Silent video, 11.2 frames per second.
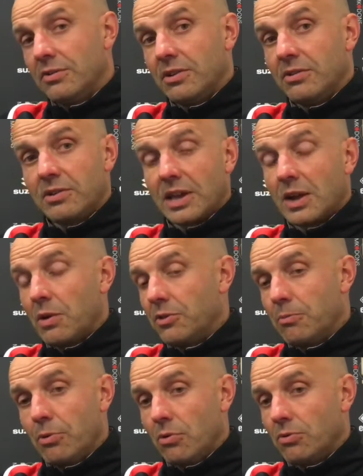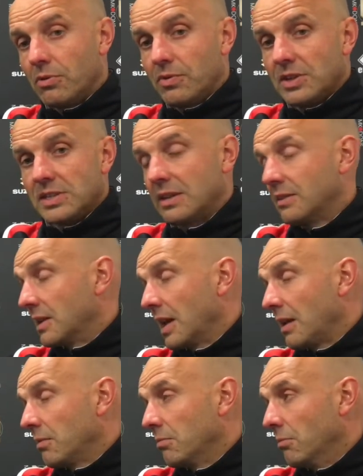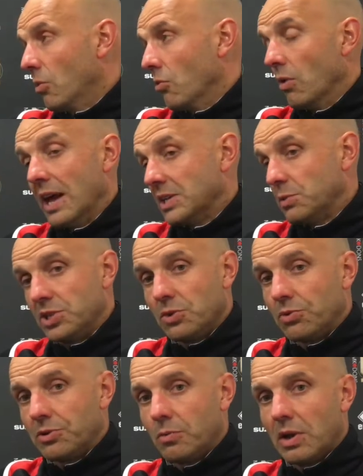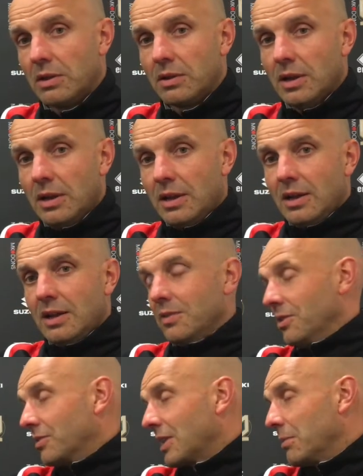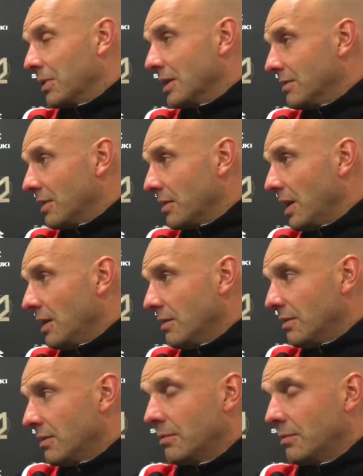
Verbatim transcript: It doesn't take away the importance of this Saturday, more or less. We still want to win this game against Southend.